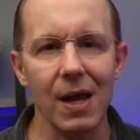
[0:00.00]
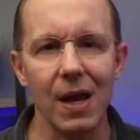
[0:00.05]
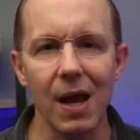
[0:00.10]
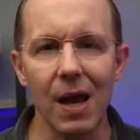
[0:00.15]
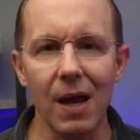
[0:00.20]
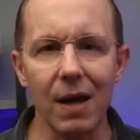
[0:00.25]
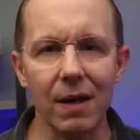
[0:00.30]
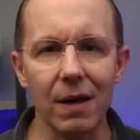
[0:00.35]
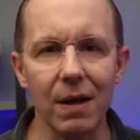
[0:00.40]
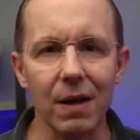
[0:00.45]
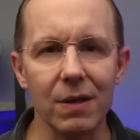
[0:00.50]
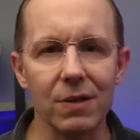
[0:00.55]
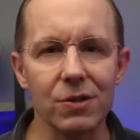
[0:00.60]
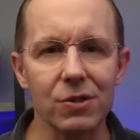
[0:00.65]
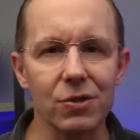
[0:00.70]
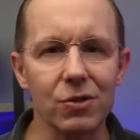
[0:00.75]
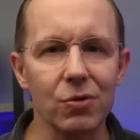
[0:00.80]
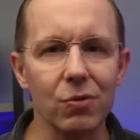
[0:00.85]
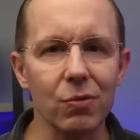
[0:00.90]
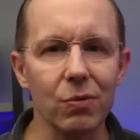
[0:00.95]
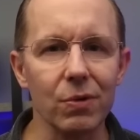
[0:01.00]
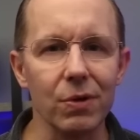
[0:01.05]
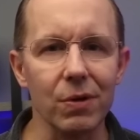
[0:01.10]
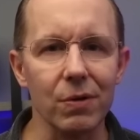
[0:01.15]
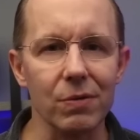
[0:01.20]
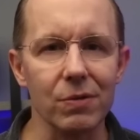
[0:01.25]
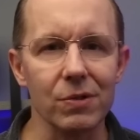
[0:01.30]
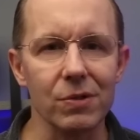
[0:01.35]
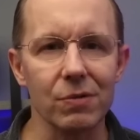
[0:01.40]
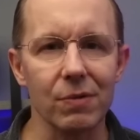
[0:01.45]
and in its tool
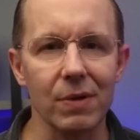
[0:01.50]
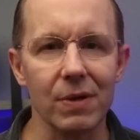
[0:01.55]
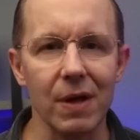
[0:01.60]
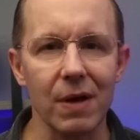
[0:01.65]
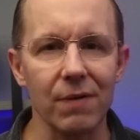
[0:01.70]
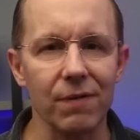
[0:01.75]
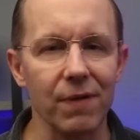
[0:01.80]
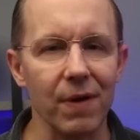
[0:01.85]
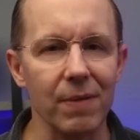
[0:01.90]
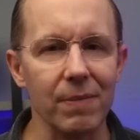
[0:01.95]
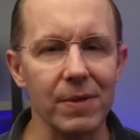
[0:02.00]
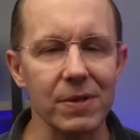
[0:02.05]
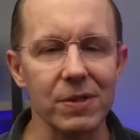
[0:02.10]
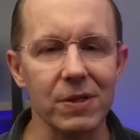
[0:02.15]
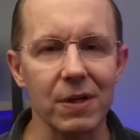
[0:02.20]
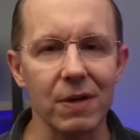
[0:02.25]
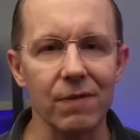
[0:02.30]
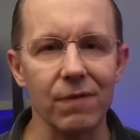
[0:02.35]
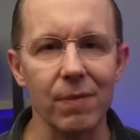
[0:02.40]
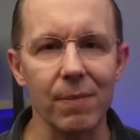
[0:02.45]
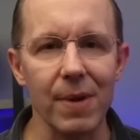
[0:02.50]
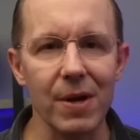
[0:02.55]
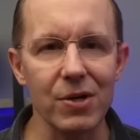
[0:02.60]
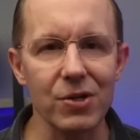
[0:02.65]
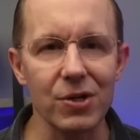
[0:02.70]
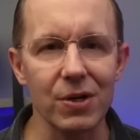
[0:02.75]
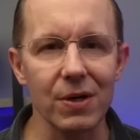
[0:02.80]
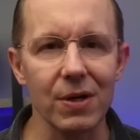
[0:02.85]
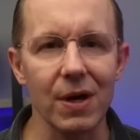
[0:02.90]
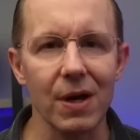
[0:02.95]
use to identify missing
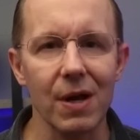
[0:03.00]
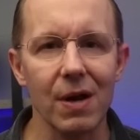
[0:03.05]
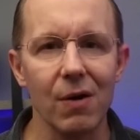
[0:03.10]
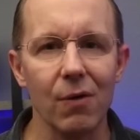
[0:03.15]
information,